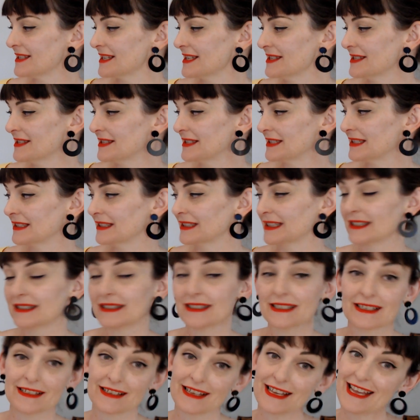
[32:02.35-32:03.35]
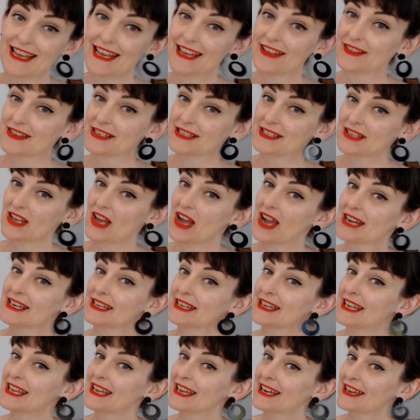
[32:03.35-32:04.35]
is still in the
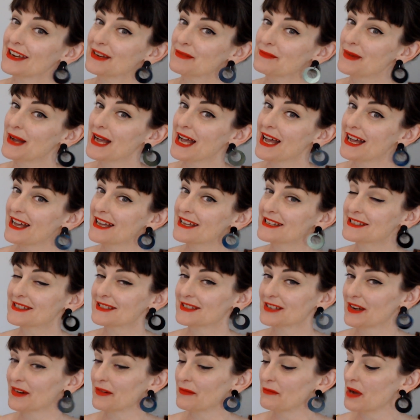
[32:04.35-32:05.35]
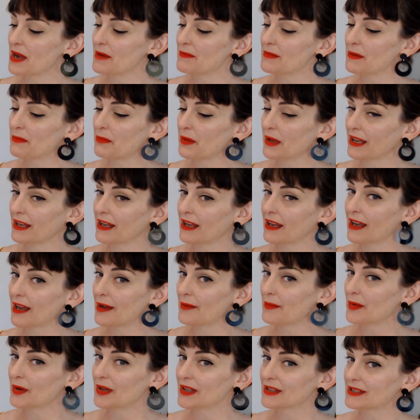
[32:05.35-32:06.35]
sign near Mars, so might be picking
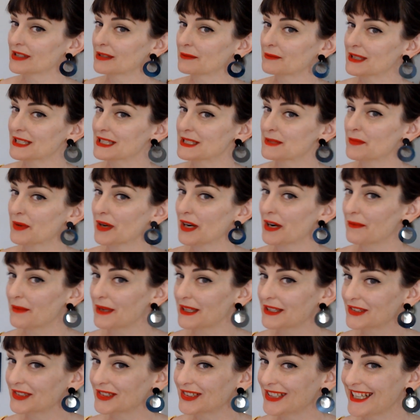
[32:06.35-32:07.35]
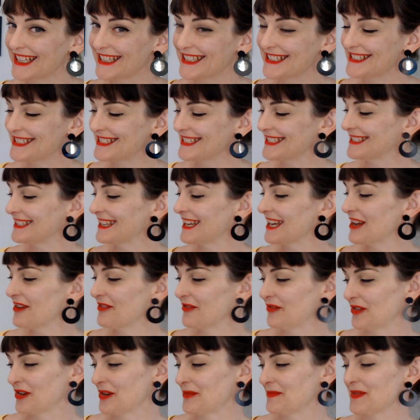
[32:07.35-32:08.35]
up on some experimental energy there
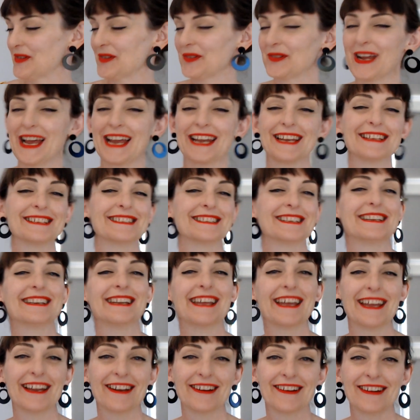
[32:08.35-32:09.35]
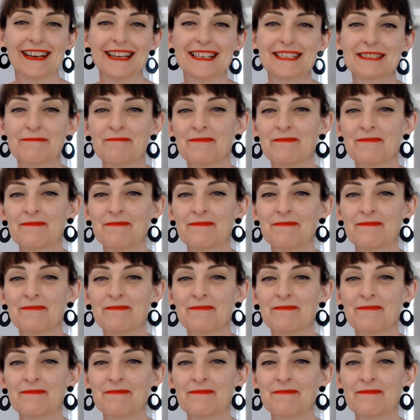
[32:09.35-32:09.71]
from Uranus in Aries.